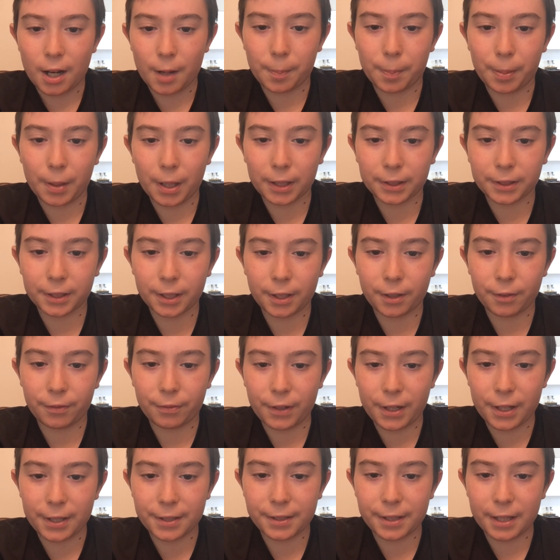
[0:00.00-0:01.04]
a puck to the
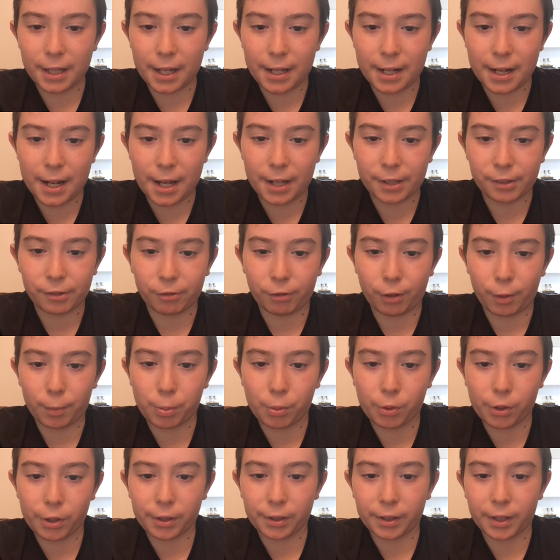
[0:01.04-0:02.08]
face and had a
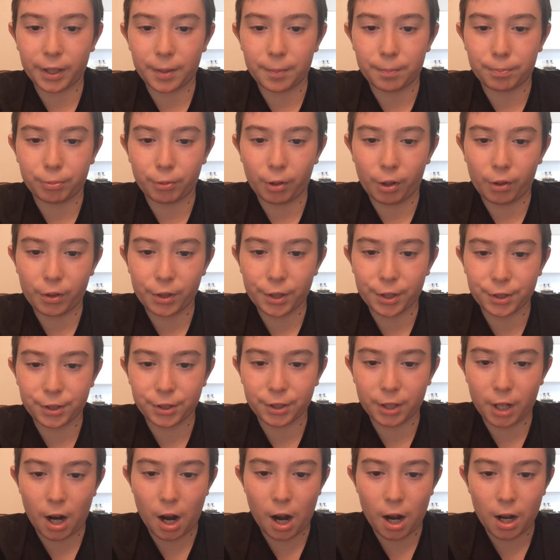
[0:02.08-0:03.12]
reportedly broken
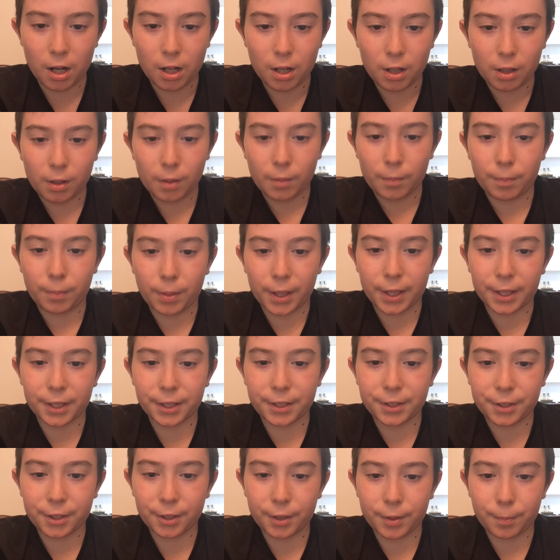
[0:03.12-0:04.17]
jaw, but he
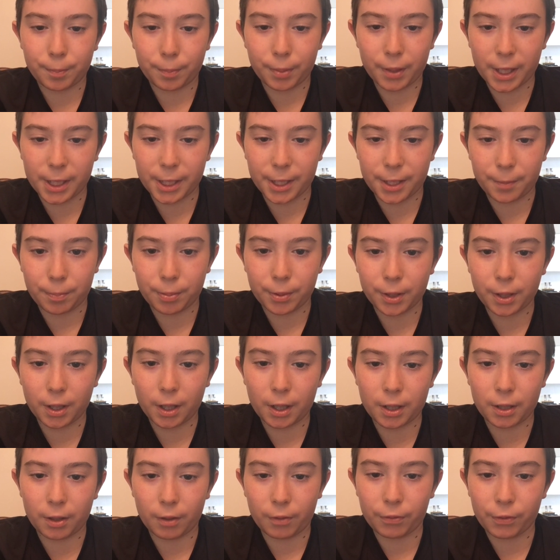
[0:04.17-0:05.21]
st- but he put
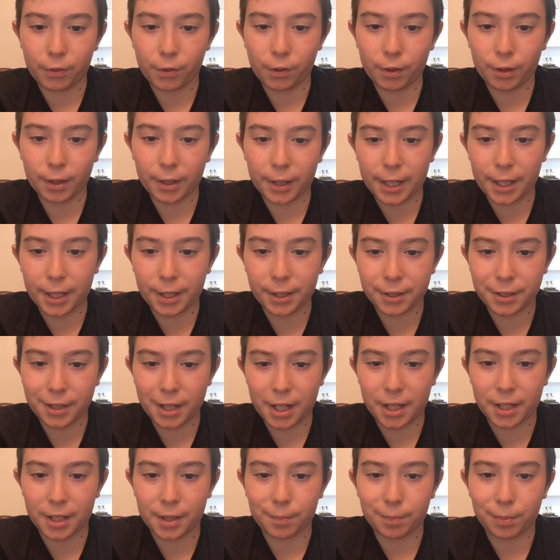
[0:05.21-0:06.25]
on a full cage
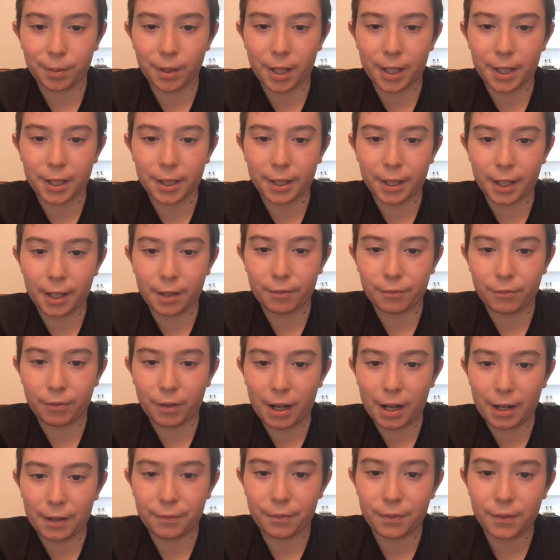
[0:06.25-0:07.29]
and he played in game
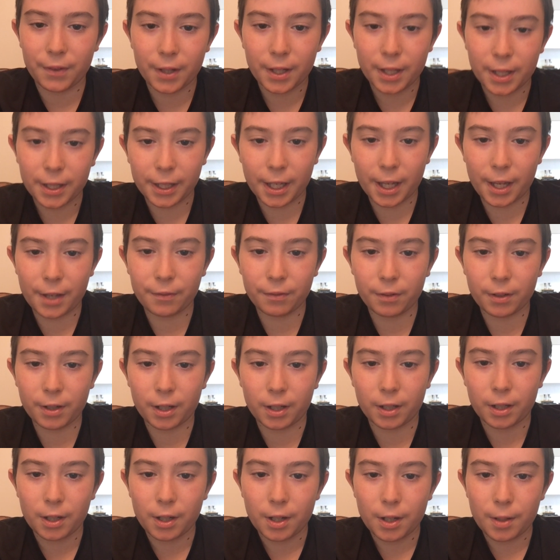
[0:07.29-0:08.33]
five. Gave
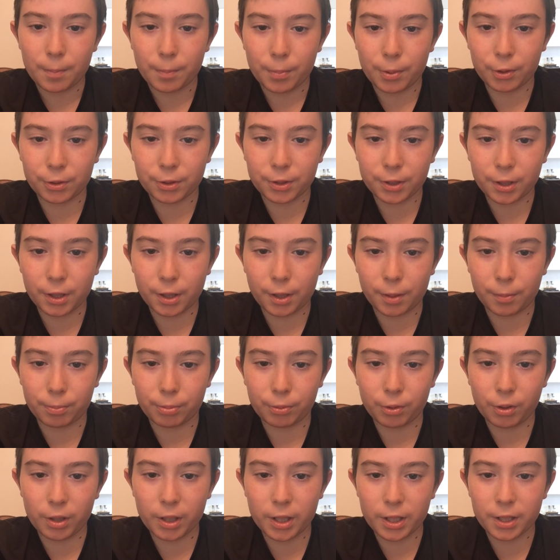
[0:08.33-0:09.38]
a boost to the
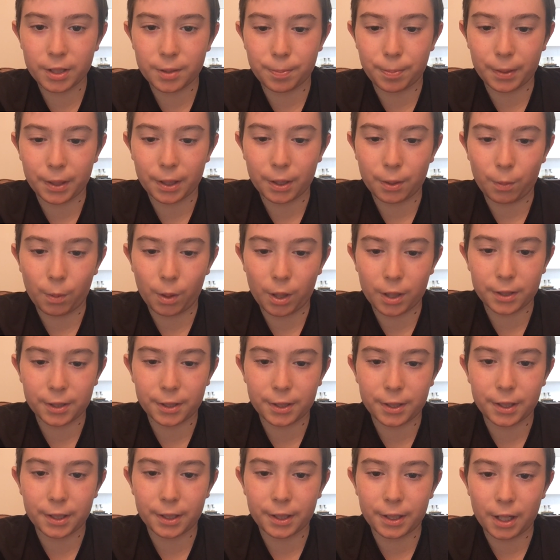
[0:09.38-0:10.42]
Bruins, but it
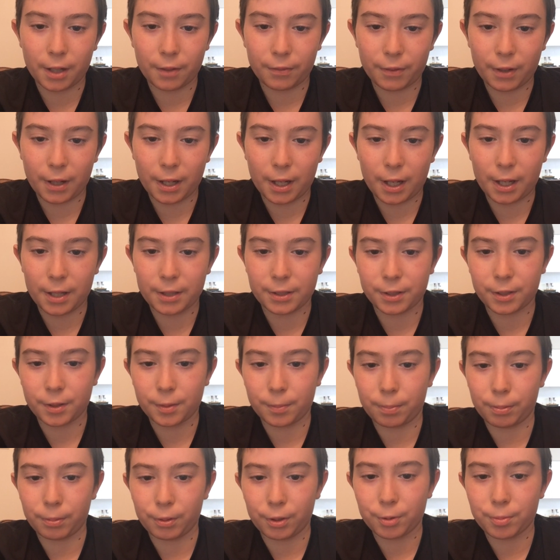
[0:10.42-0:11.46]
wasn't enough as
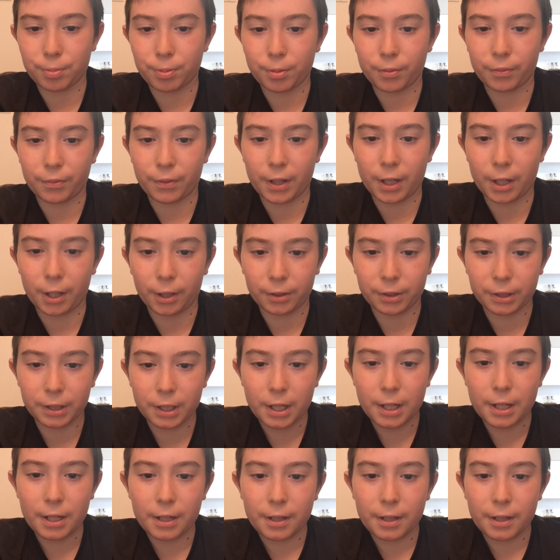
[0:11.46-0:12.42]
the Blues prevailed.